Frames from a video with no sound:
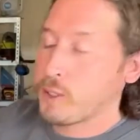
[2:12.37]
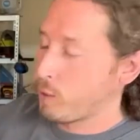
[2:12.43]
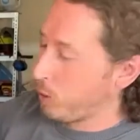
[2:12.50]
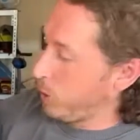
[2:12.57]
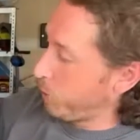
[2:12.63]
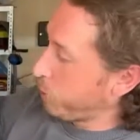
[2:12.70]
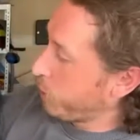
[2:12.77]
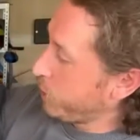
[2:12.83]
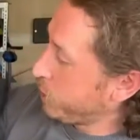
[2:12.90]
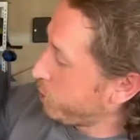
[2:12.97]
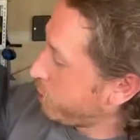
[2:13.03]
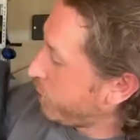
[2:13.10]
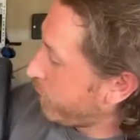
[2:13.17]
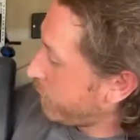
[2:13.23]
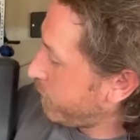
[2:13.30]
for the front
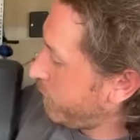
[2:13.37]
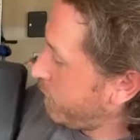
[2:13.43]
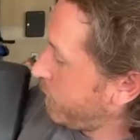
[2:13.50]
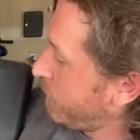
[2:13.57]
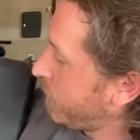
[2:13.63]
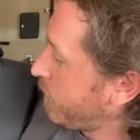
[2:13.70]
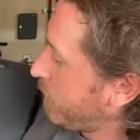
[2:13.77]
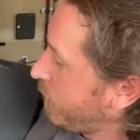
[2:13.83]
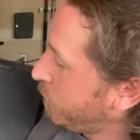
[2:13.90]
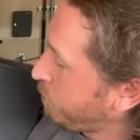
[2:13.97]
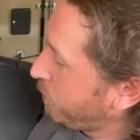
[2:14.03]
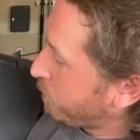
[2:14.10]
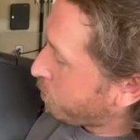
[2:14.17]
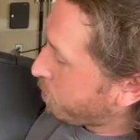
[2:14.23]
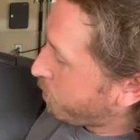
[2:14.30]
struts is a
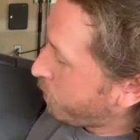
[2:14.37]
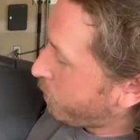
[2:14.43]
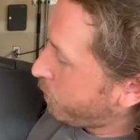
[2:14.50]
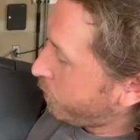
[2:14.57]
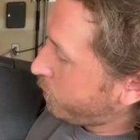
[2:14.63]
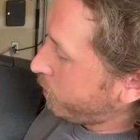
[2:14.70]
steelman pro